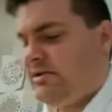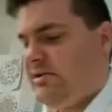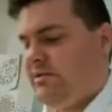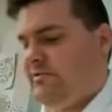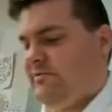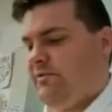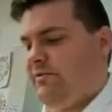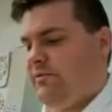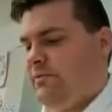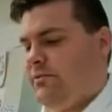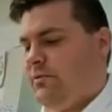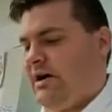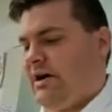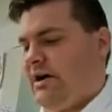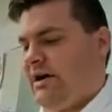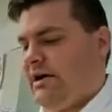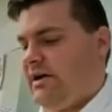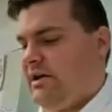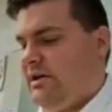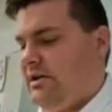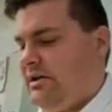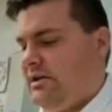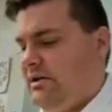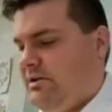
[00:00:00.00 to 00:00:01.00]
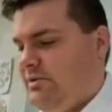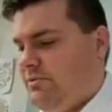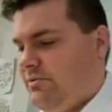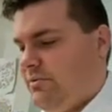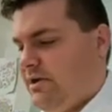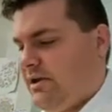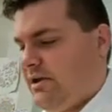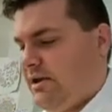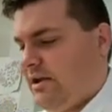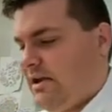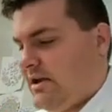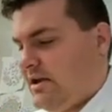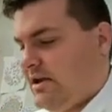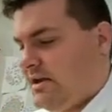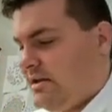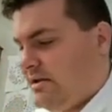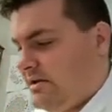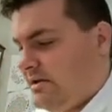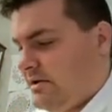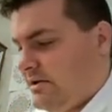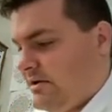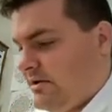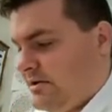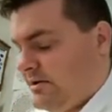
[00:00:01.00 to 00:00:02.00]
For y, we're going to get
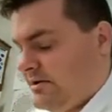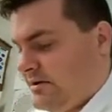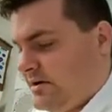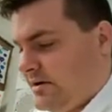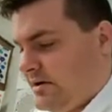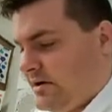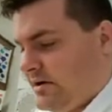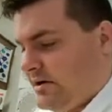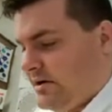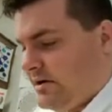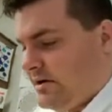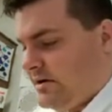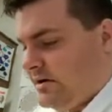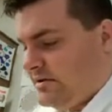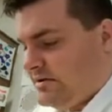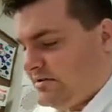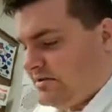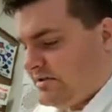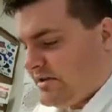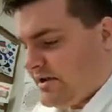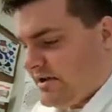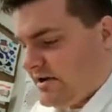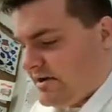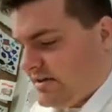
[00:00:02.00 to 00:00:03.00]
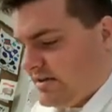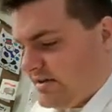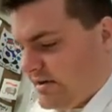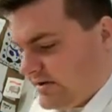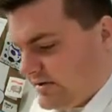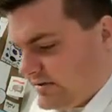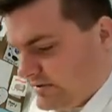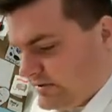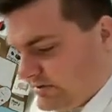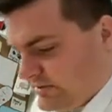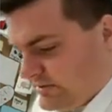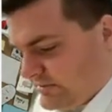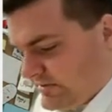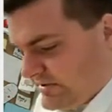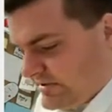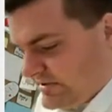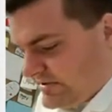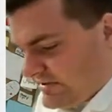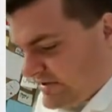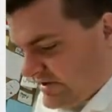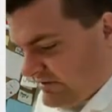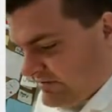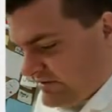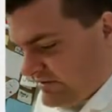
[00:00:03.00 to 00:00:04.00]
r sine theta, so it's going to be
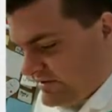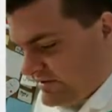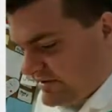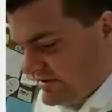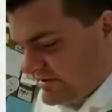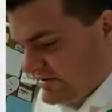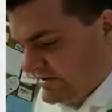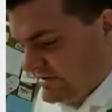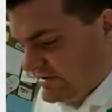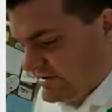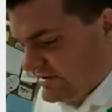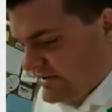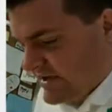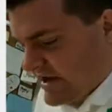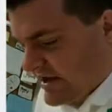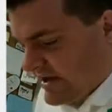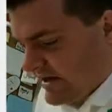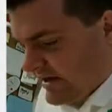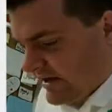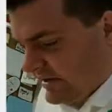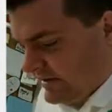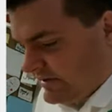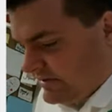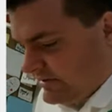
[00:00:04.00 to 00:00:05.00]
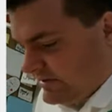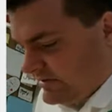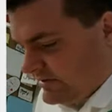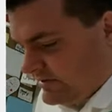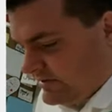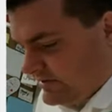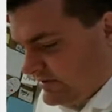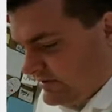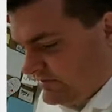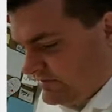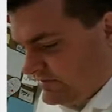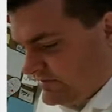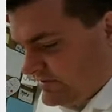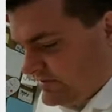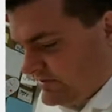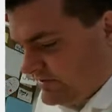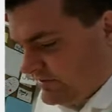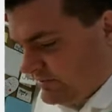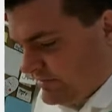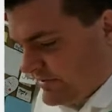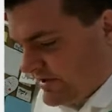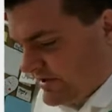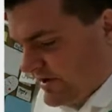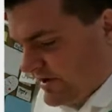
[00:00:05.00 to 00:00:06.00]
7 sine of
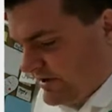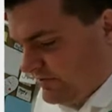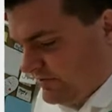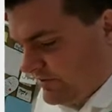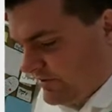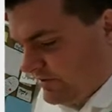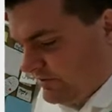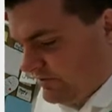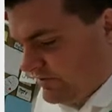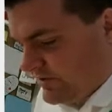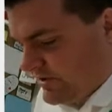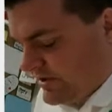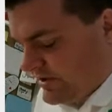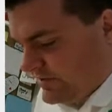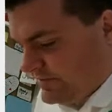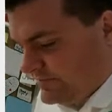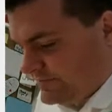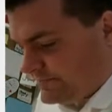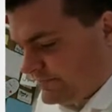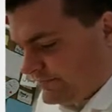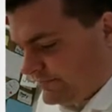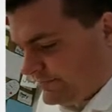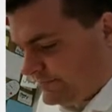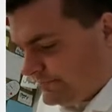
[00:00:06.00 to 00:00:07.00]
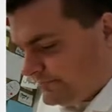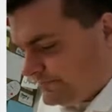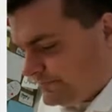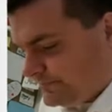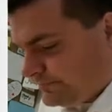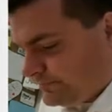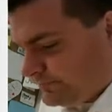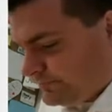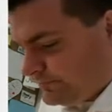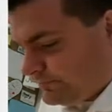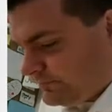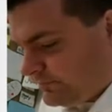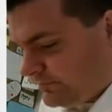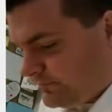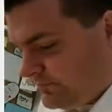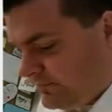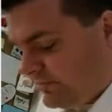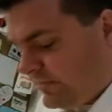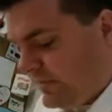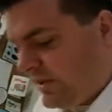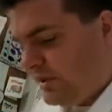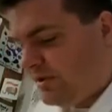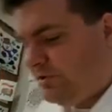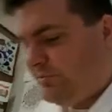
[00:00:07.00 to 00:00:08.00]
2 pi over 3.
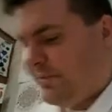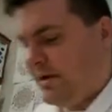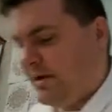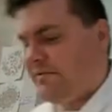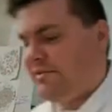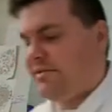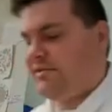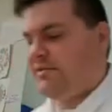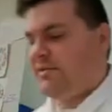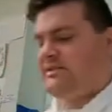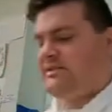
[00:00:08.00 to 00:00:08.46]
2 pi over 3 is